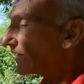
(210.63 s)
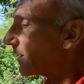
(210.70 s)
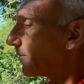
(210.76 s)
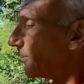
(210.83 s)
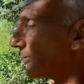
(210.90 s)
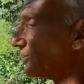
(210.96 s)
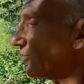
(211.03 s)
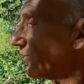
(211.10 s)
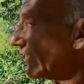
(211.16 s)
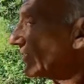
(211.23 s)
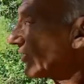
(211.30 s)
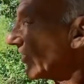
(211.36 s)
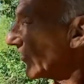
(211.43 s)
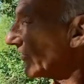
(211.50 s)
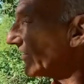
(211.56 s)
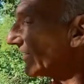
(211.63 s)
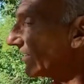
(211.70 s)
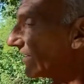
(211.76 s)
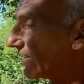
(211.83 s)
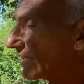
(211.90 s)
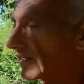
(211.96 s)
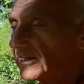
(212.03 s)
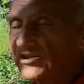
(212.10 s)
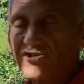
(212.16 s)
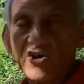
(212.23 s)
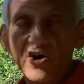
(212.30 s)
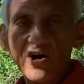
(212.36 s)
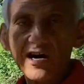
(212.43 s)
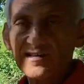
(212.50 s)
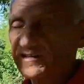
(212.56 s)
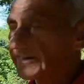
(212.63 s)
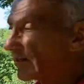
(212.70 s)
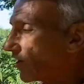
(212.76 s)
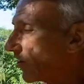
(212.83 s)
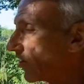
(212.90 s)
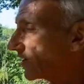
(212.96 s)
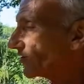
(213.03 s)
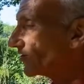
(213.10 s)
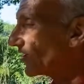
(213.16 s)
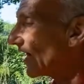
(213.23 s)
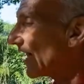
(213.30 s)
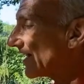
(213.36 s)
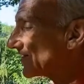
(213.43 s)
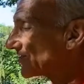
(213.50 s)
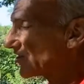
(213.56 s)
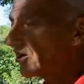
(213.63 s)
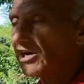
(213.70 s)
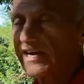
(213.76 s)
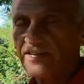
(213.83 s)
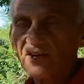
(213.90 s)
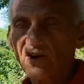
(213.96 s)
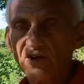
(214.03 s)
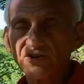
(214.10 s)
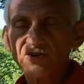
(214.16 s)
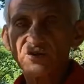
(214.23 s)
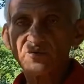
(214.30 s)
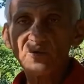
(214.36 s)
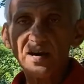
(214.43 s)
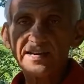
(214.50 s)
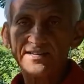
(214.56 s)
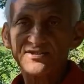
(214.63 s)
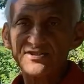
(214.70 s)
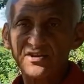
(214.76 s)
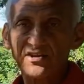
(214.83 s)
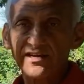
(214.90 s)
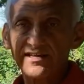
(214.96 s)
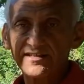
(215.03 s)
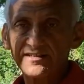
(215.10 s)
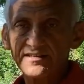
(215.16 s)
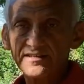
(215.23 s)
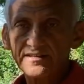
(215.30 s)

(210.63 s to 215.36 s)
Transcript: but to return it entirely onto the hot side, onto the product side.